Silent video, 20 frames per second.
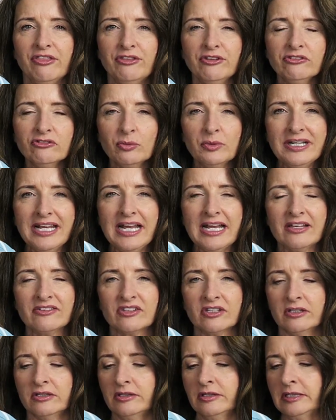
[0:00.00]
This one
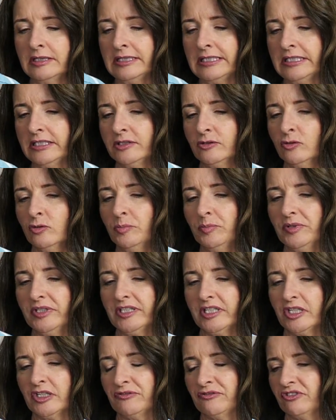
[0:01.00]
has a little
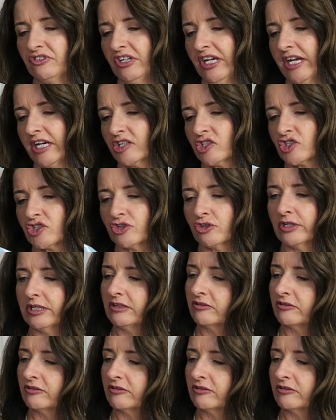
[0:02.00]
bit of texture.